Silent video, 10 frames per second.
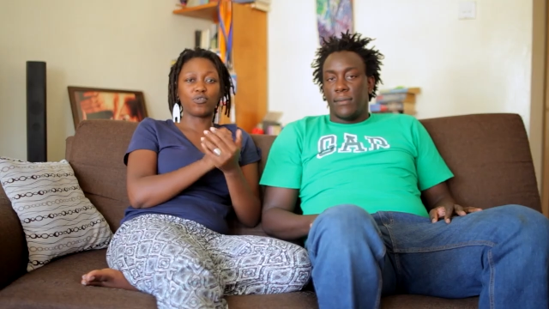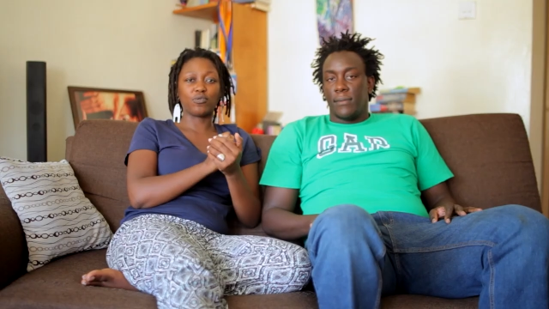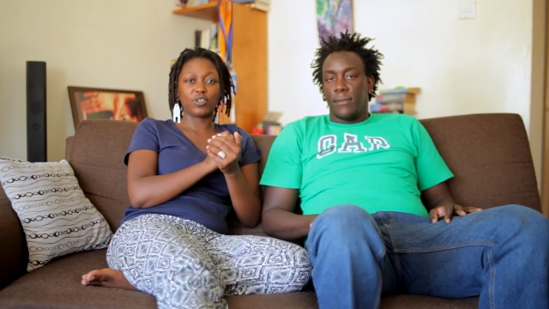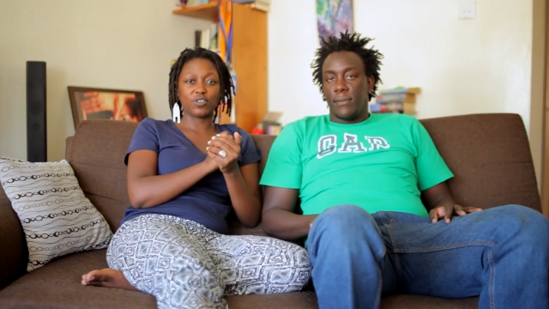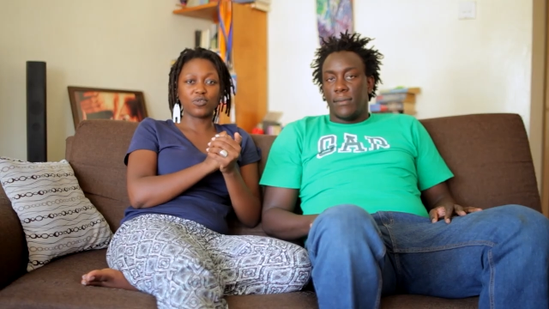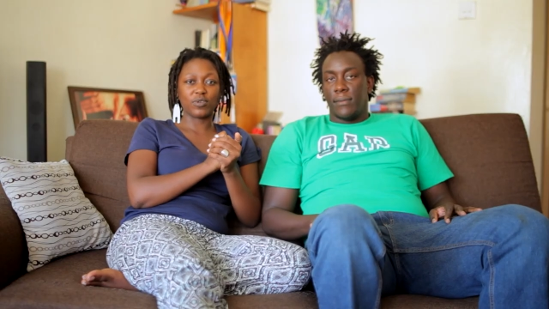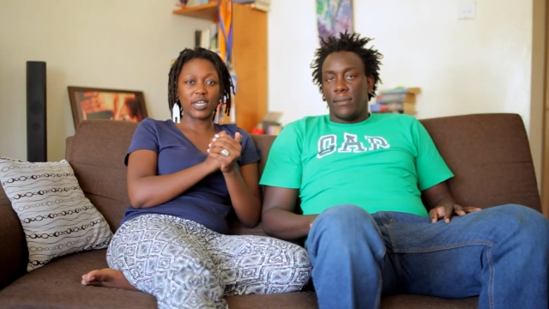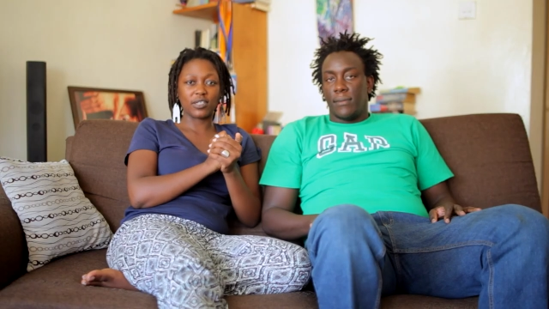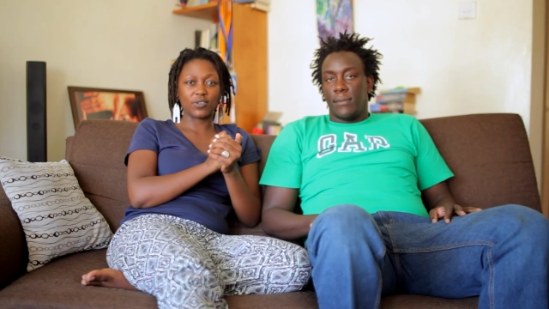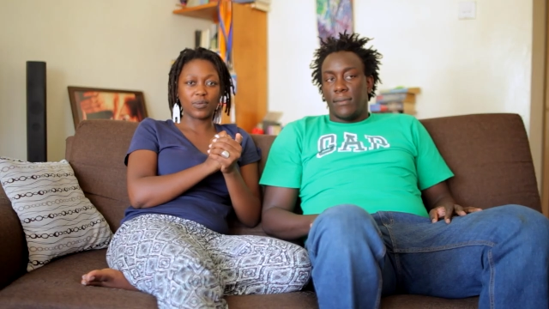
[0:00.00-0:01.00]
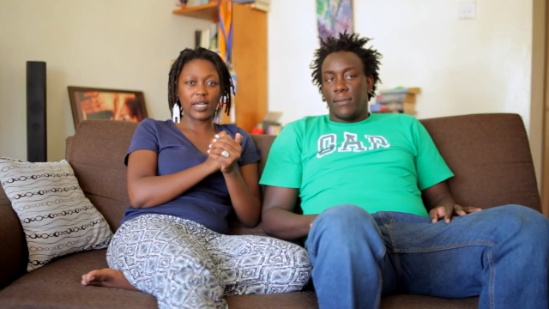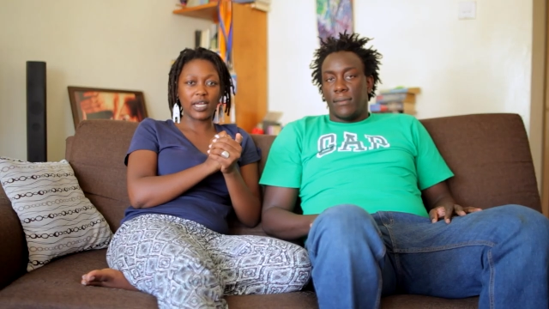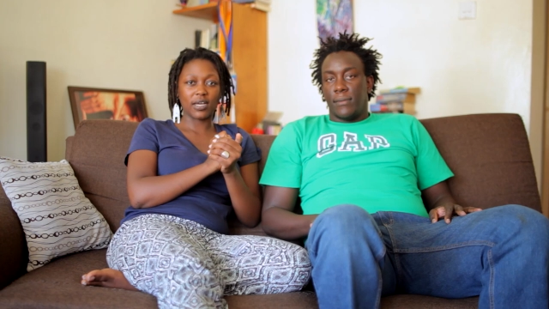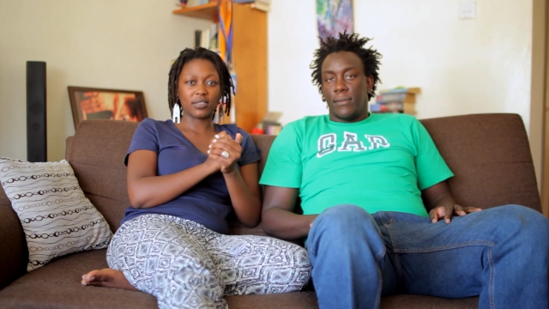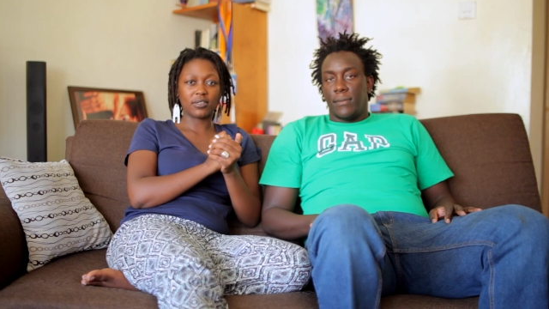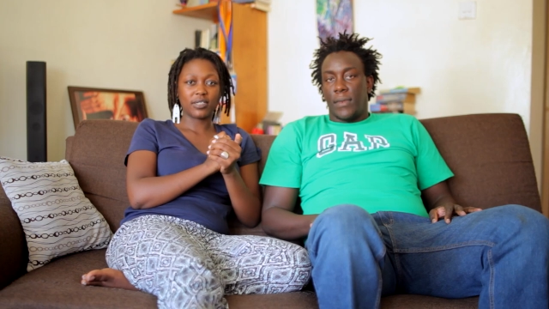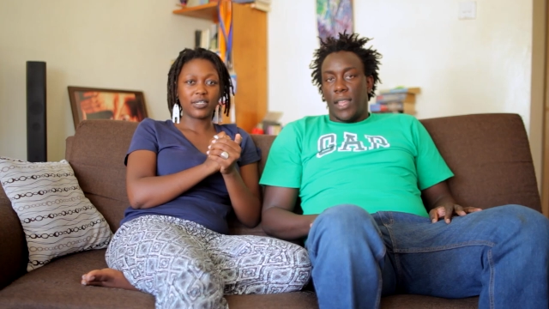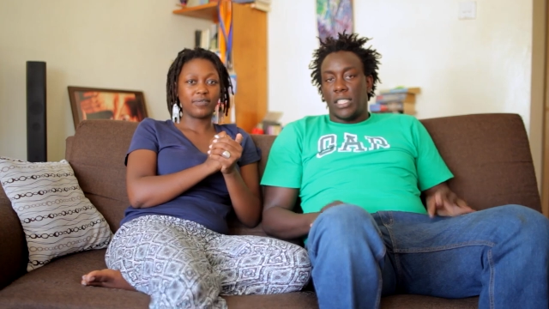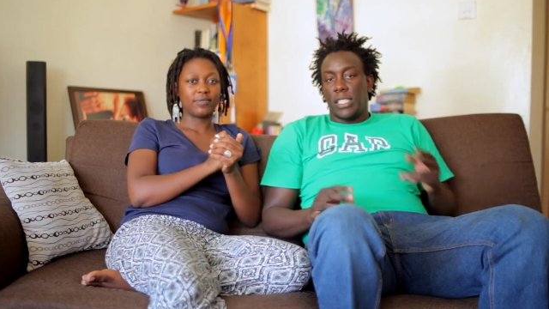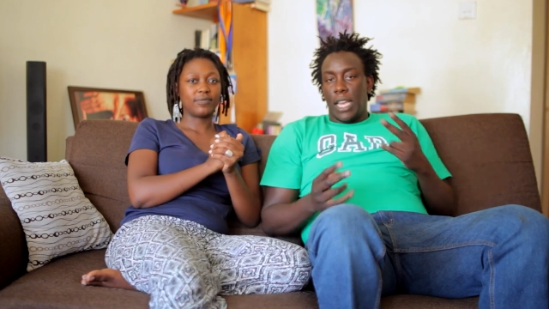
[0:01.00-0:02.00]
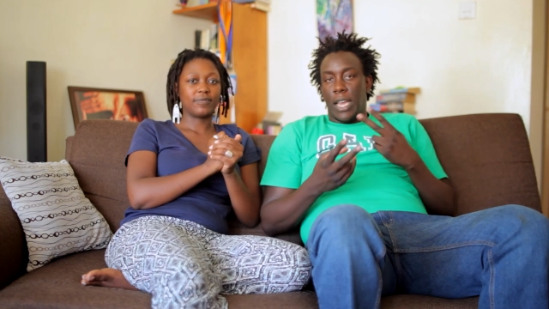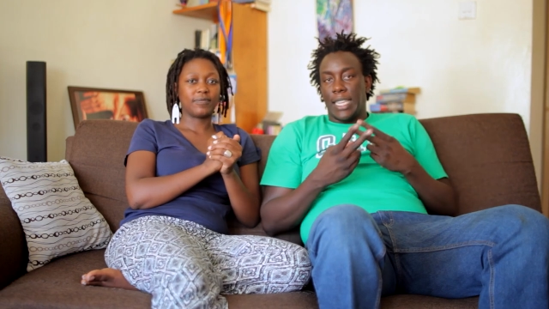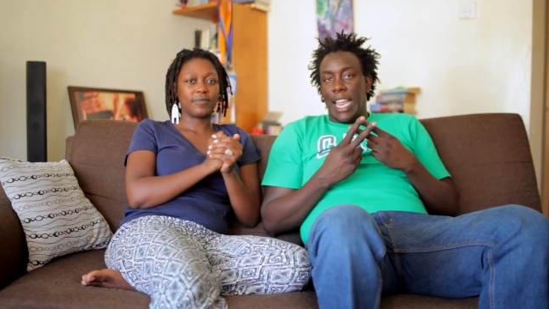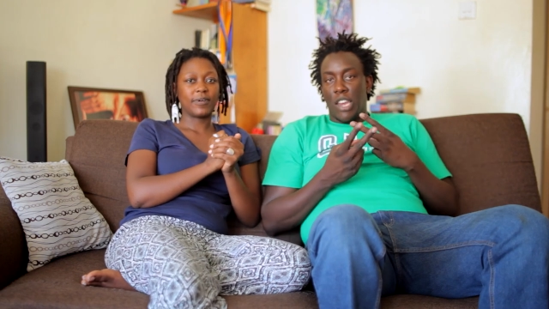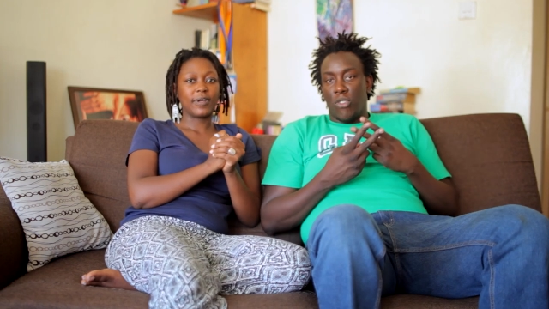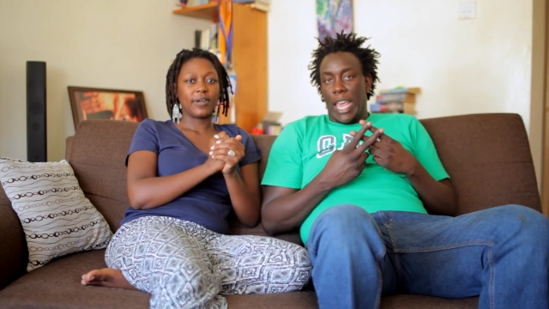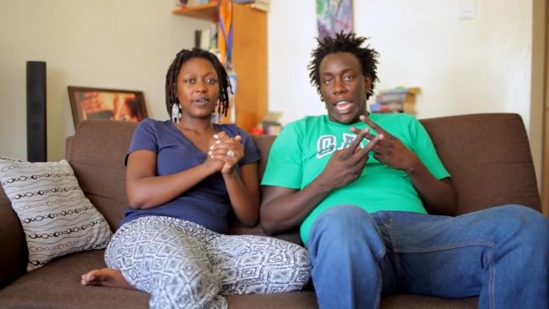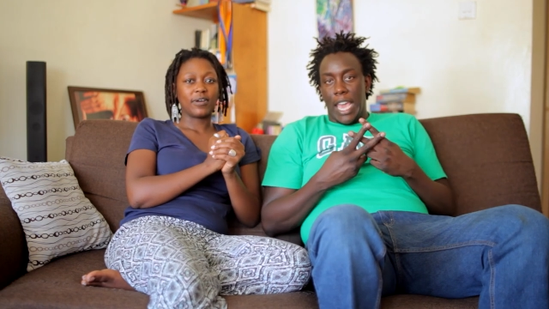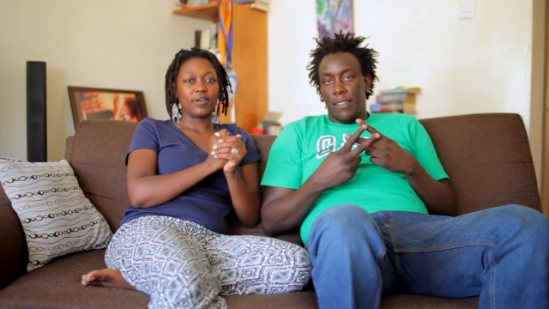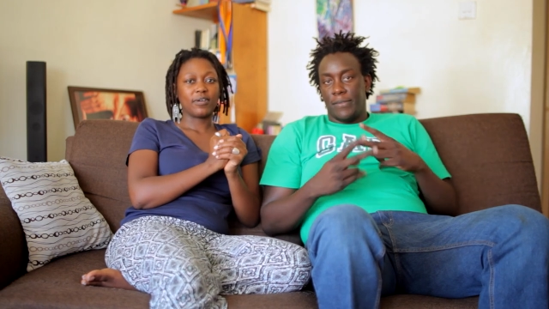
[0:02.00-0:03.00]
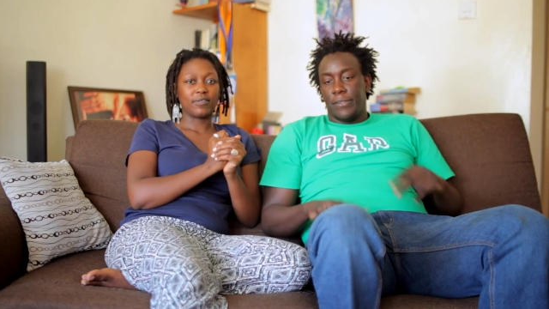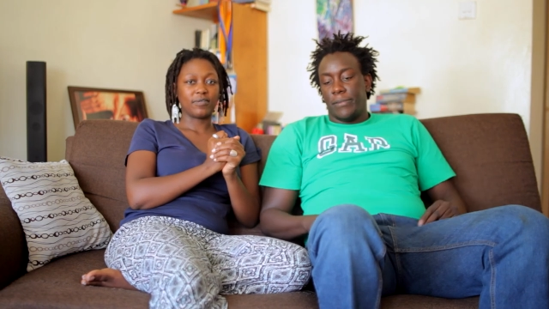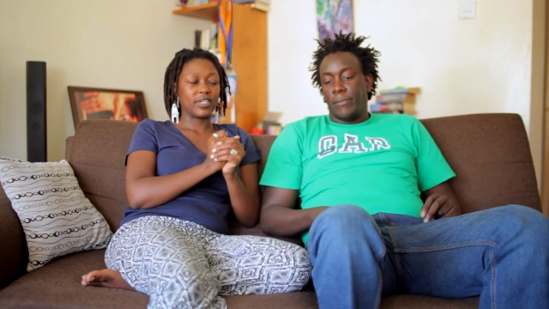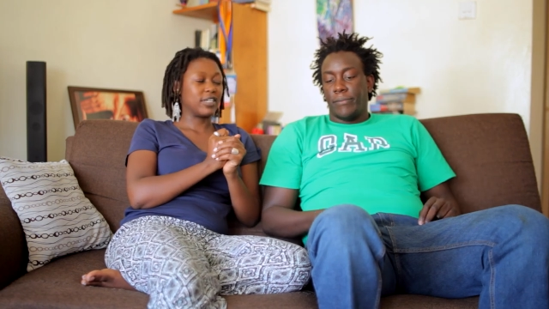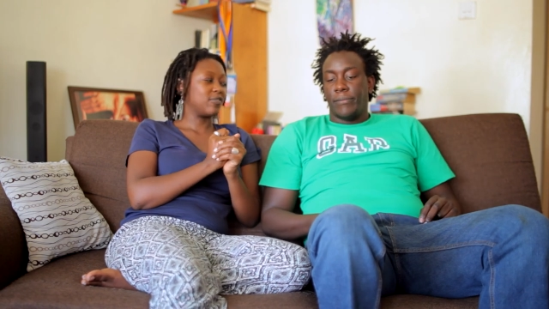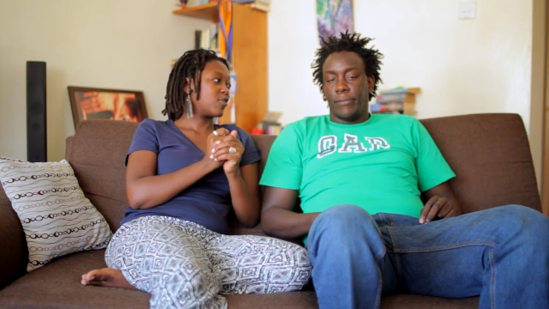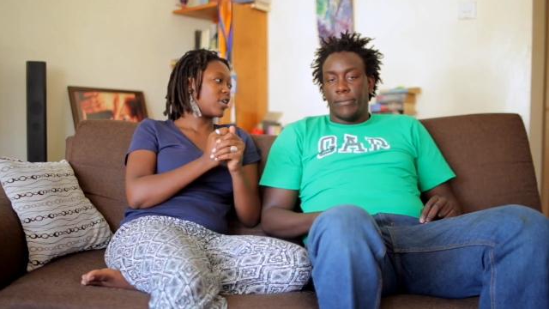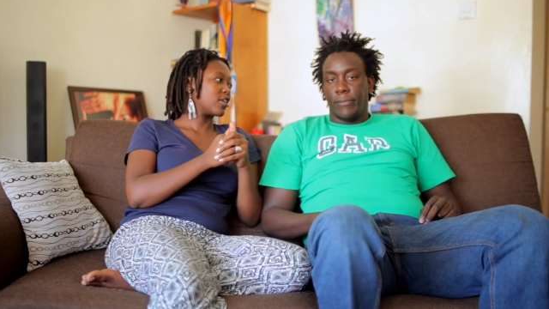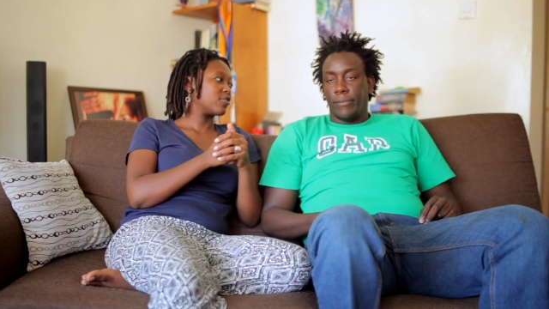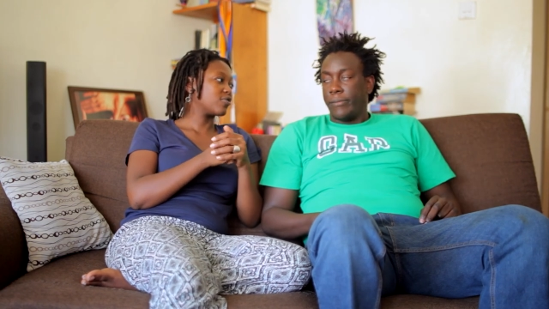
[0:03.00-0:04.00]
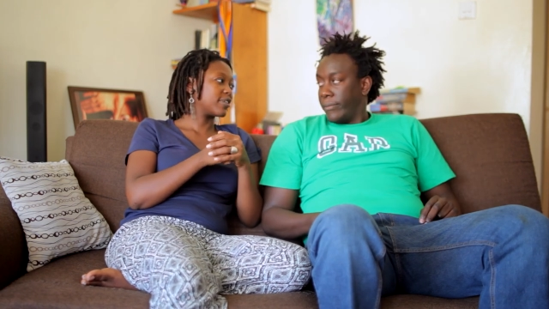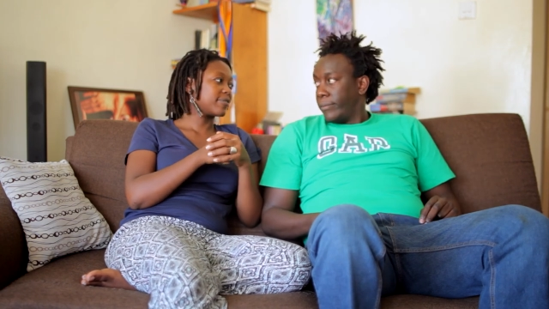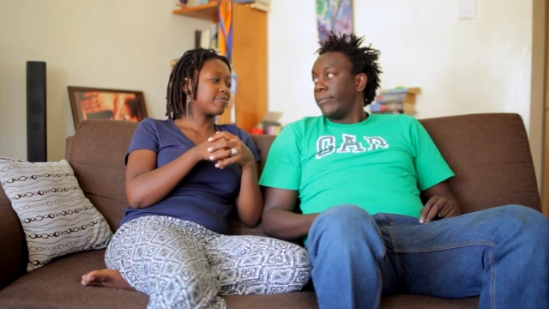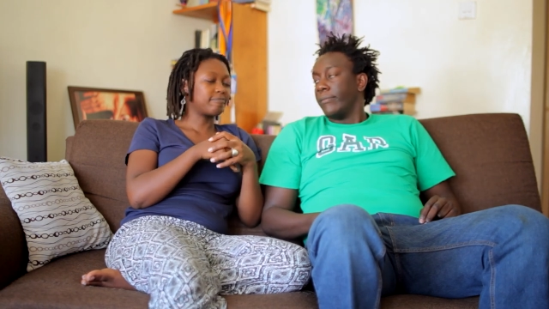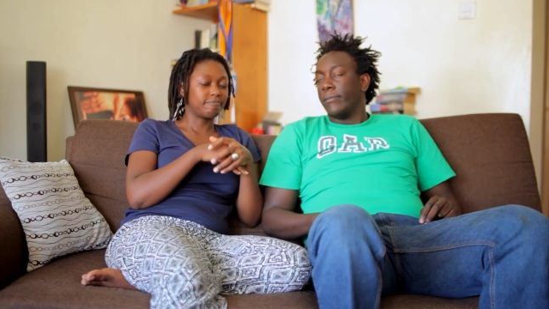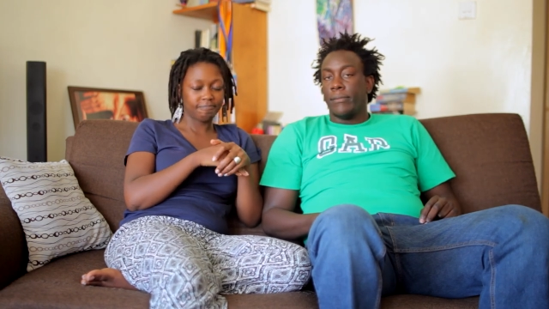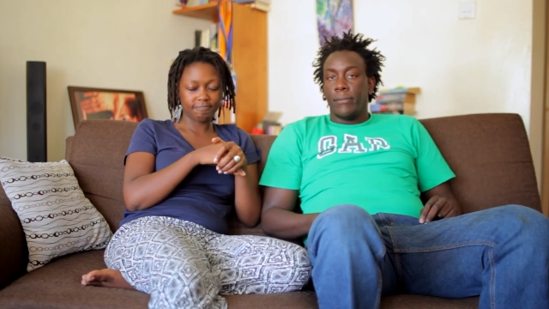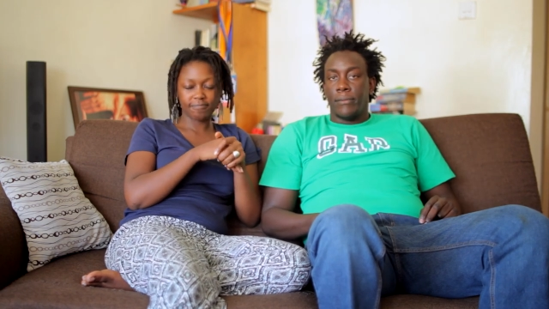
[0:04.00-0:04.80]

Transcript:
Speaker 1: soldiers who died in Somalia.
Speaker 2: Hashtag I stand with K D
Speaker 1: F. Fighting for our country. Mm.